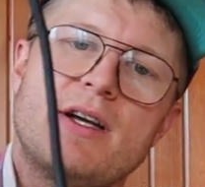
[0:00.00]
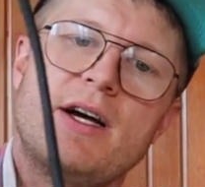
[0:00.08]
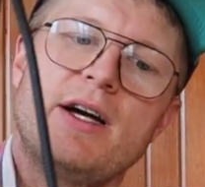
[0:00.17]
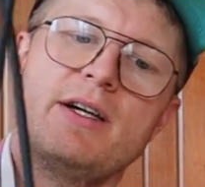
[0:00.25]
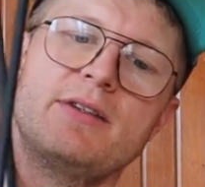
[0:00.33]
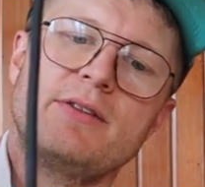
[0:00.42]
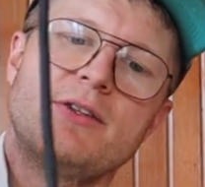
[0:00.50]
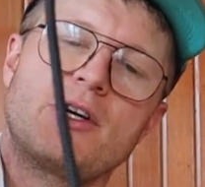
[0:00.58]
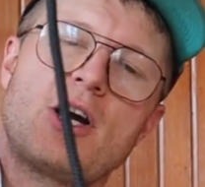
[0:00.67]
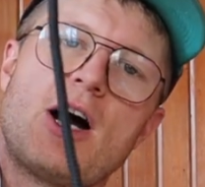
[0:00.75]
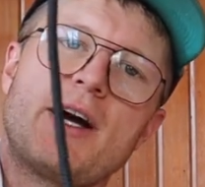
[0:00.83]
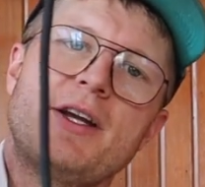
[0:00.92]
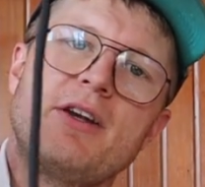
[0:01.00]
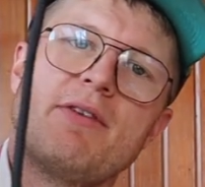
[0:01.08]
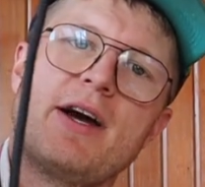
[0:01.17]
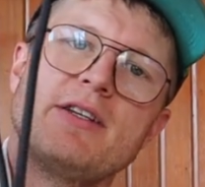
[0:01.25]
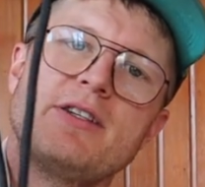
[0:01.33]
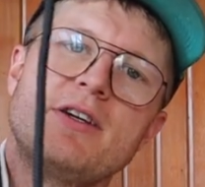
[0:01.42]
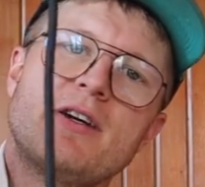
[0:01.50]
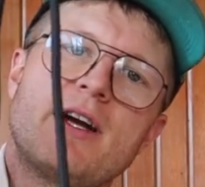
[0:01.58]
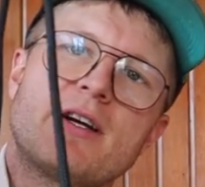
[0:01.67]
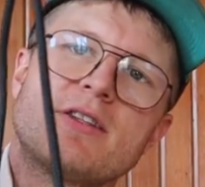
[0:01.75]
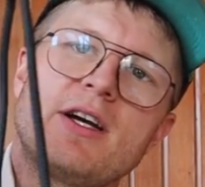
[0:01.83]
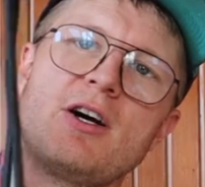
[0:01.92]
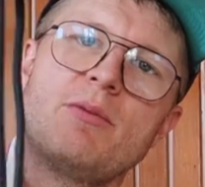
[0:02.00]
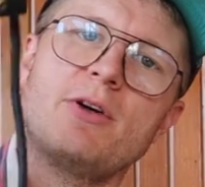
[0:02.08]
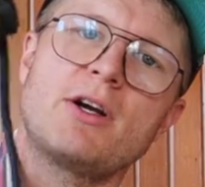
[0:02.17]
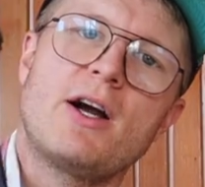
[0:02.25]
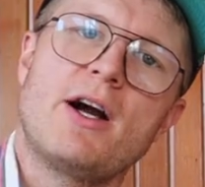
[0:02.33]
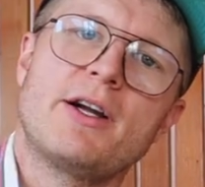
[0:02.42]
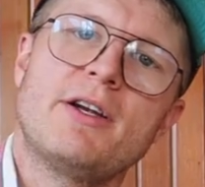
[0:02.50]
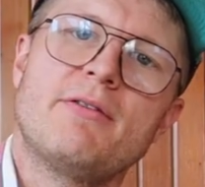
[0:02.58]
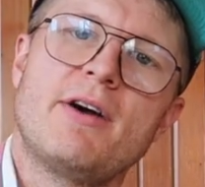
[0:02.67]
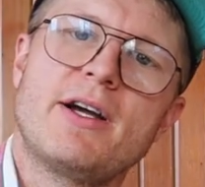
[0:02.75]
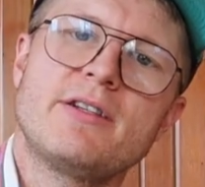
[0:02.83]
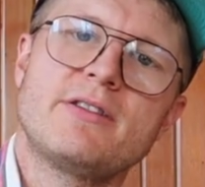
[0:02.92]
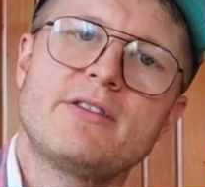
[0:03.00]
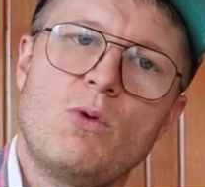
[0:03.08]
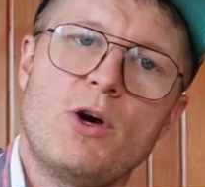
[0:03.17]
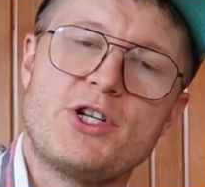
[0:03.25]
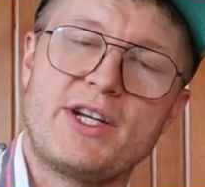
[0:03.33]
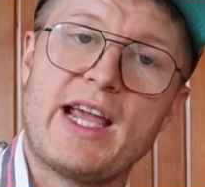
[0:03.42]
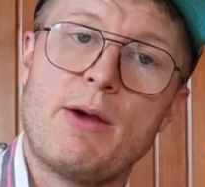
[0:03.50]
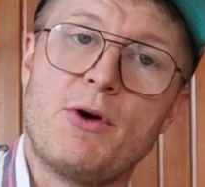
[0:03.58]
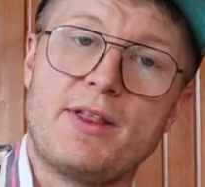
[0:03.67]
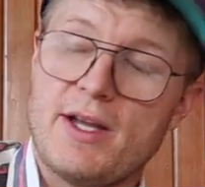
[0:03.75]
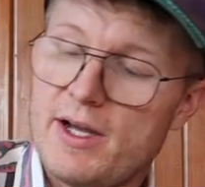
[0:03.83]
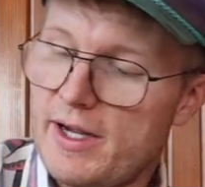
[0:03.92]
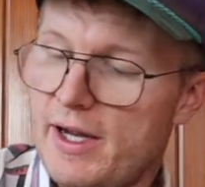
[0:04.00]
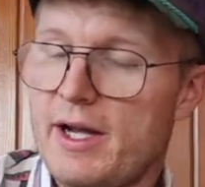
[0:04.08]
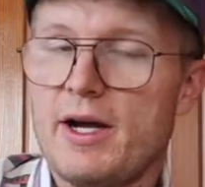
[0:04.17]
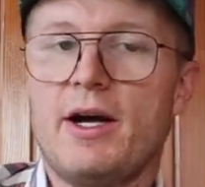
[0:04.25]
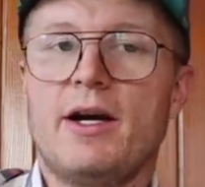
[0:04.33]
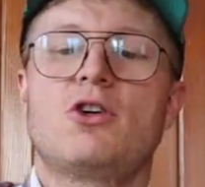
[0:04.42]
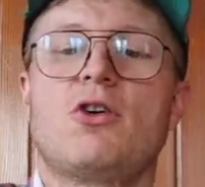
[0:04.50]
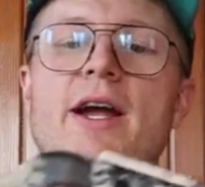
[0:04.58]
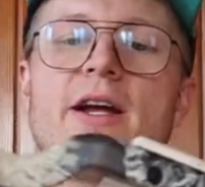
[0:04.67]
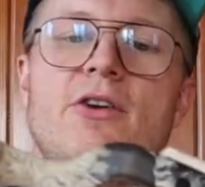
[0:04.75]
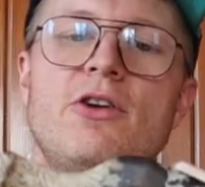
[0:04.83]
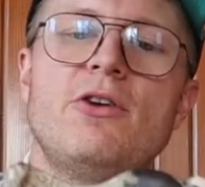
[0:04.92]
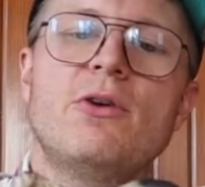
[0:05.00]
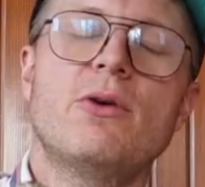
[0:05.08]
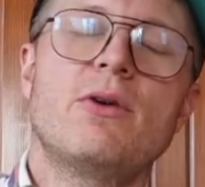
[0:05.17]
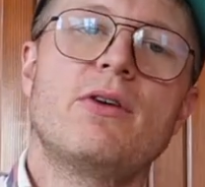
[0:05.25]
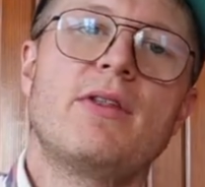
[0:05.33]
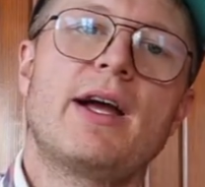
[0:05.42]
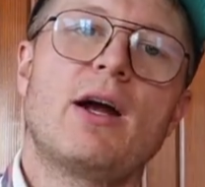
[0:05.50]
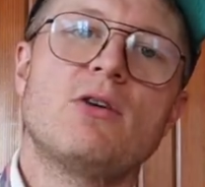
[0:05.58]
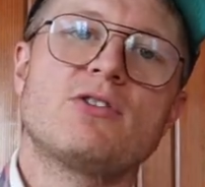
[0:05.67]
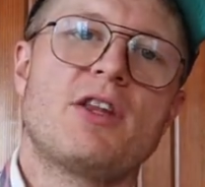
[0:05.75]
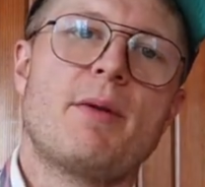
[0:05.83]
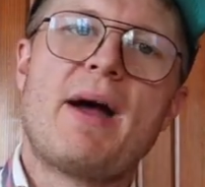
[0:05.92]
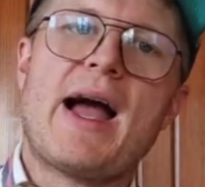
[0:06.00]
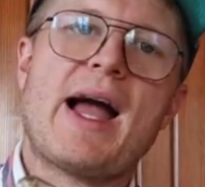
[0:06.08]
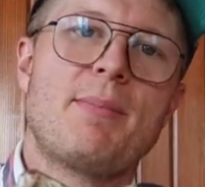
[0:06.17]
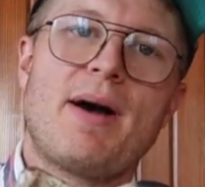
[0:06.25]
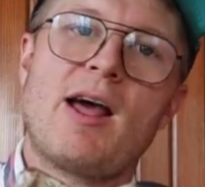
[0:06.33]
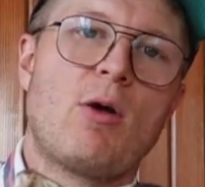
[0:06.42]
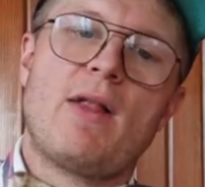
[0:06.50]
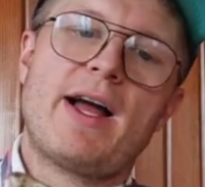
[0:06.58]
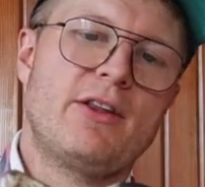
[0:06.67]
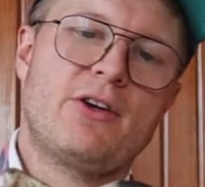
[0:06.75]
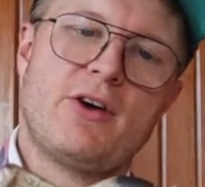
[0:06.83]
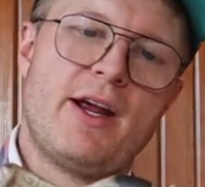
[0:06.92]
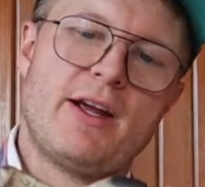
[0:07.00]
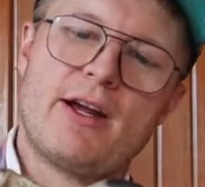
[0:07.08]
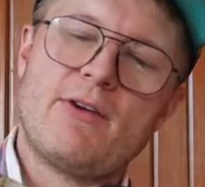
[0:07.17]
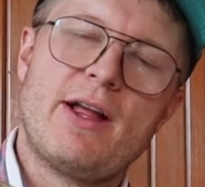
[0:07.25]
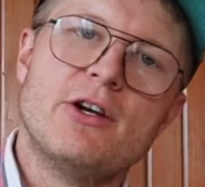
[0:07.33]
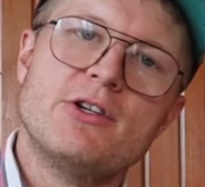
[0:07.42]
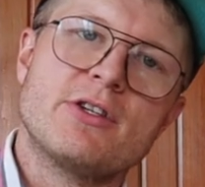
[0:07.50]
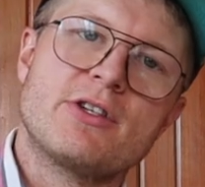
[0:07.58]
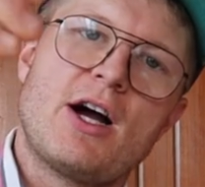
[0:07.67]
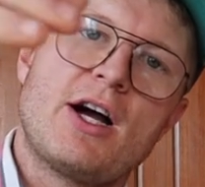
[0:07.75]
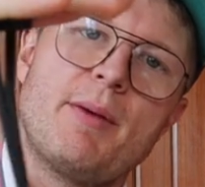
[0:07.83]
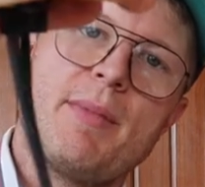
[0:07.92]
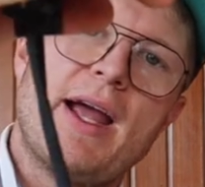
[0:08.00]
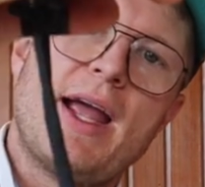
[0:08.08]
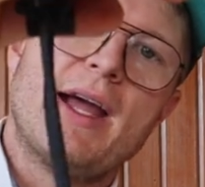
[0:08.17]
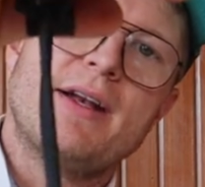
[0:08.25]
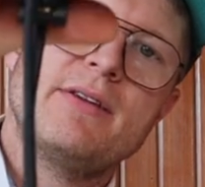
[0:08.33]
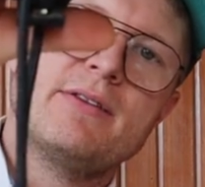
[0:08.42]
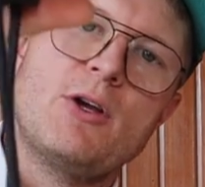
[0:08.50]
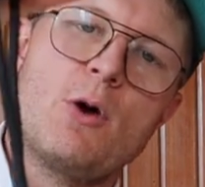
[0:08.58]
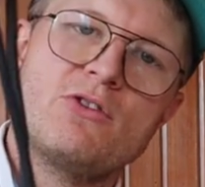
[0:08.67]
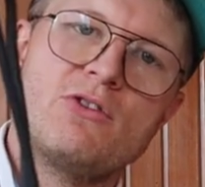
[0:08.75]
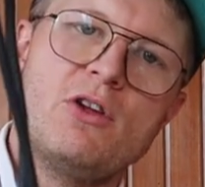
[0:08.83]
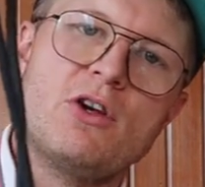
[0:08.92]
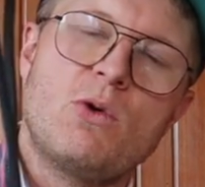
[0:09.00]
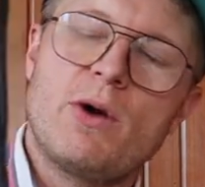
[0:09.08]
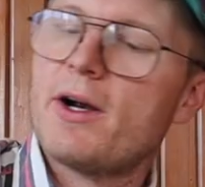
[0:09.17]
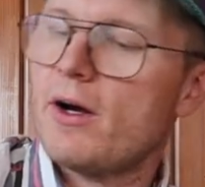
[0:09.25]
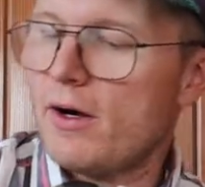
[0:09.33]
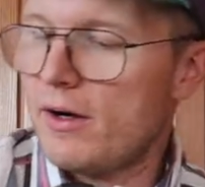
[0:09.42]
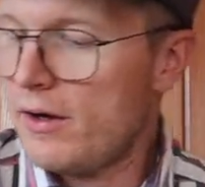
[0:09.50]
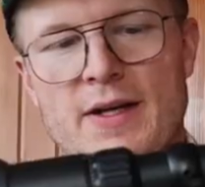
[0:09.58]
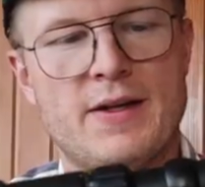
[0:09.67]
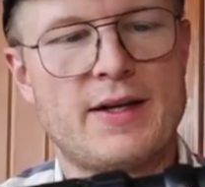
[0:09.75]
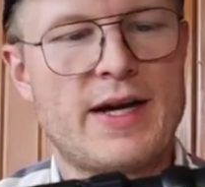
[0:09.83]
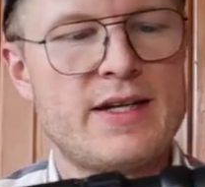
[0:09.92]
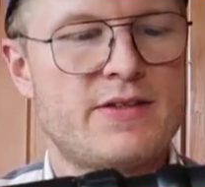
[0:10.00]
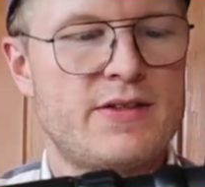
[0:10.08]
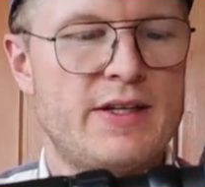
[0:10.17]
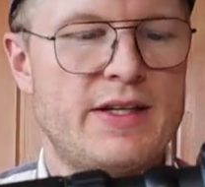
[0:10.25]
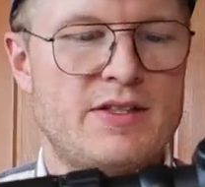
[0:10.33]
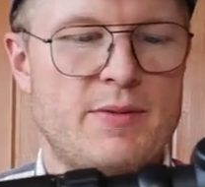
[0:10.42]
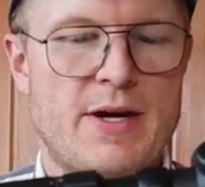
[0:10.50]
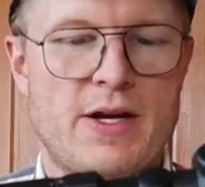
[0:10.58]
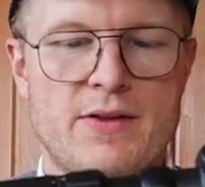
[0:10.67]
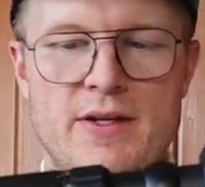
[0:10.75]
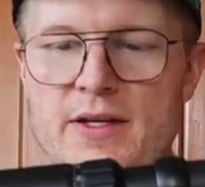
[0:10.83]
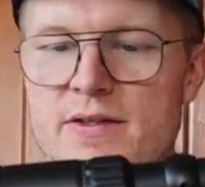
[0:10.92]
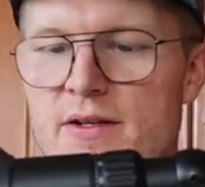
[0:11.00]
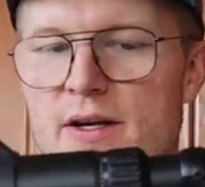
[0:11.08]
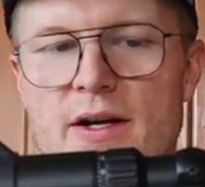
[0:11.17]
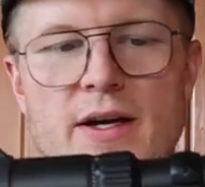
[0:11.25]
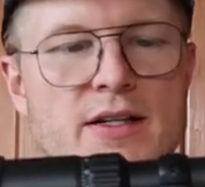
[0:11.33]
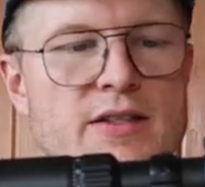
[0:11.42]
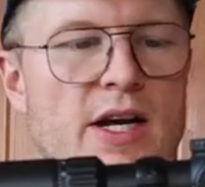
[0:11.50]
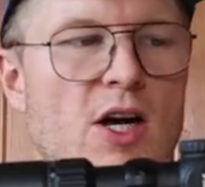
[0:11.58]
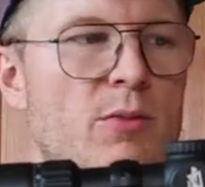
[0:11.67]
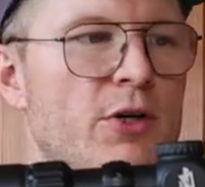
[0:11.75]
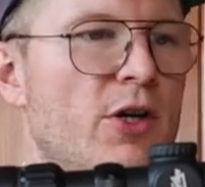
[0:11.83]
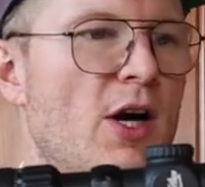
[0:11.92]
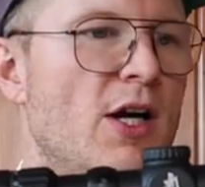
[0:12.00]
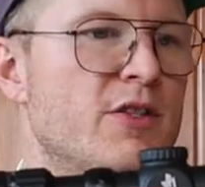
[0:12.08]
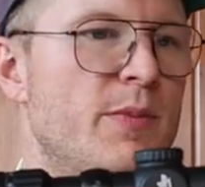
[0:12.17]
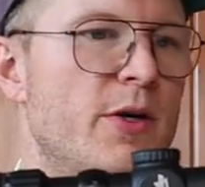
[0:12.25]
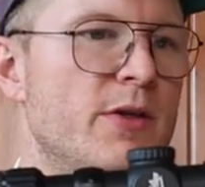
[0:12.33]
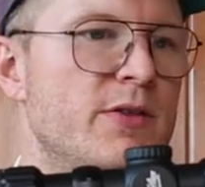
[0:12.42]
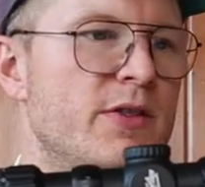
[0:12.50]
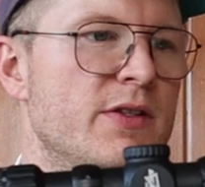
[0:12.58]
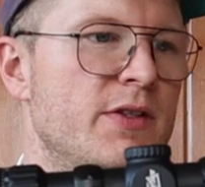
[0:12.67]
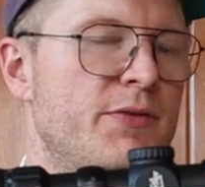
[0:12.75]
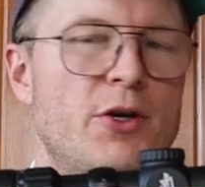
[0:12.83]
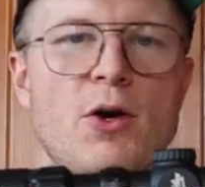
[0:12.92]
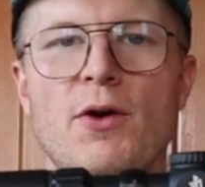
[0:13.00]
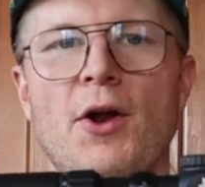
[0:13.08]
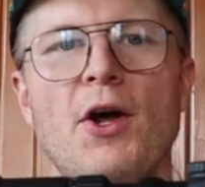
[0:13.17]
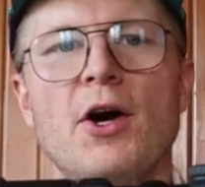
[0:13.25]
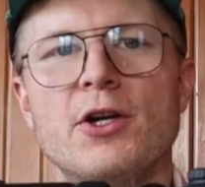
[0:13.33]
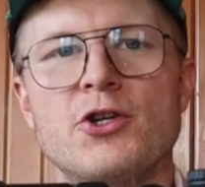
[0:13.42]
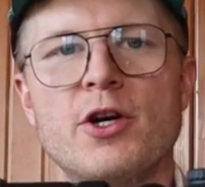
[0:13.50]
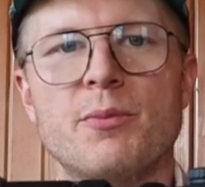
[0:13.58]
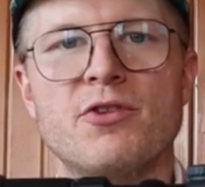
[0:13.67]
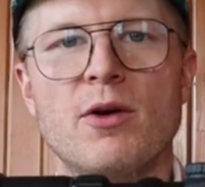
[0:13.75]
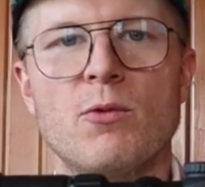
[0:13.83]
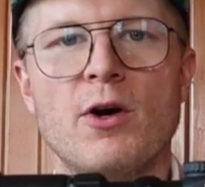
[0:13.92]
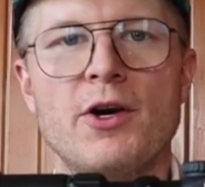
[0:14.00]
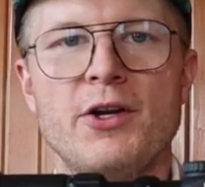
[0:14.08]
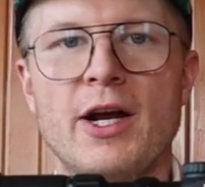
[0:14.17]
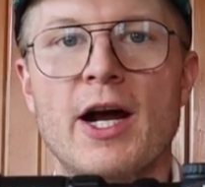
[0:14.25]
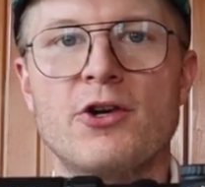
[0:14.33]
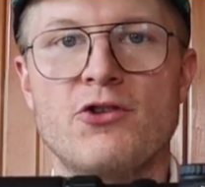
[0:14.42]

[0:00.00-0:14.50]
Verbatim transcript: uh, your cocking device here, Excalibur cocking device, which it came with a uh, crank too that goes on the back, but I don't like the crank. I'd rather just cock it by hand. Goes a little quicker. And the nice things about these uh, Excalibur crossbows is if you're going on a hunting trip somewhere and you got to